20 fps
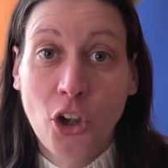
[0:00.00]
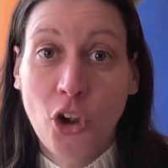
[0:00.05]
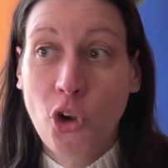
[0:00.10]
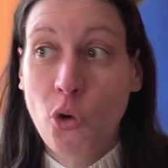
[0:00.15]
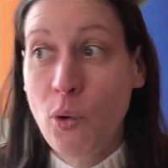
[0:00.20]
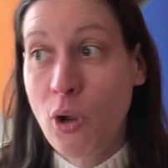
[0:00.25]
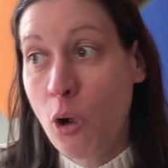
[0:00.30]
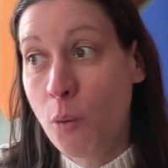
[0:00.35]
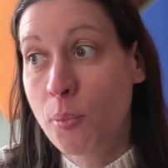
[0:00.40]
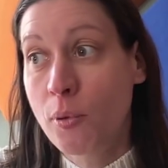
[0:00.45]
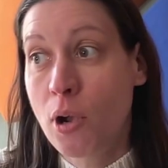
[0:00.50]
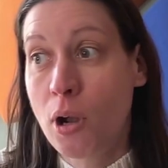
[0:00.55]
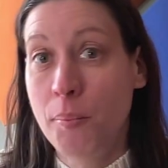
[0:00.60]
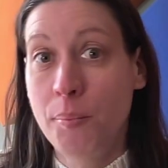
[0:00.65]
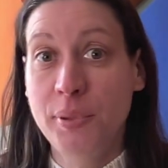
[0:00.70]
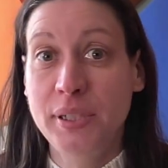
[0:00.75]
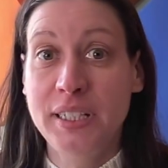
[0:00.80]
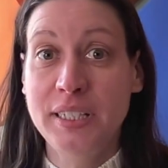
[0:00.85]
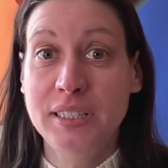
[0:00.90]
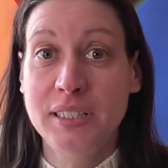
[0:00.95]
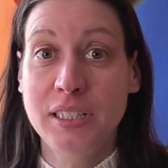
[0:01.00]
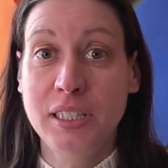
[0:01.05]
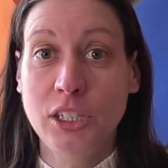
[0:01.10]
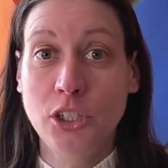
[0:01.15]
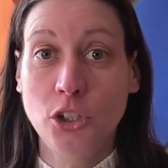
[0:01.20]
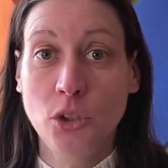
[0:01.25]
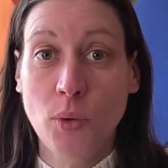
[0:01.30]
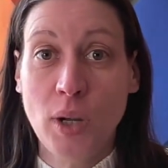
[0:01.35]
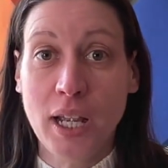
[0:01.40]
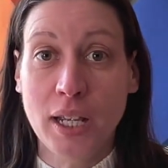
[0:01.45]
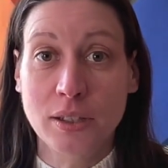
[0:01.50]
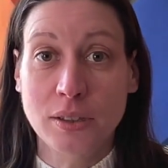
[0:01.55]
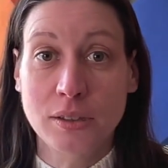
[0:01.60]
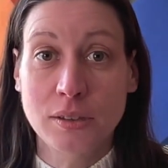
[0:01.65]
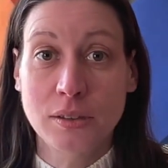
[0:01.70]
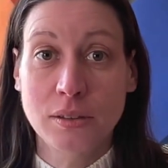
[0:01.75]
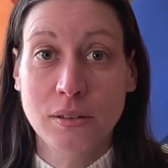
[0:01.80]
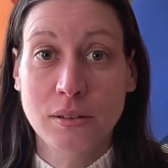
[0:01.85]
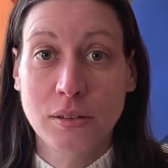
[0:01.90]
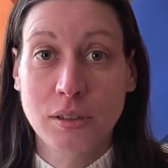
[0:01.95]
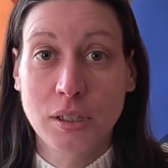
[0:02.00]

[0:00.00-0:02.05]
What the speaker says: who help companies in the US.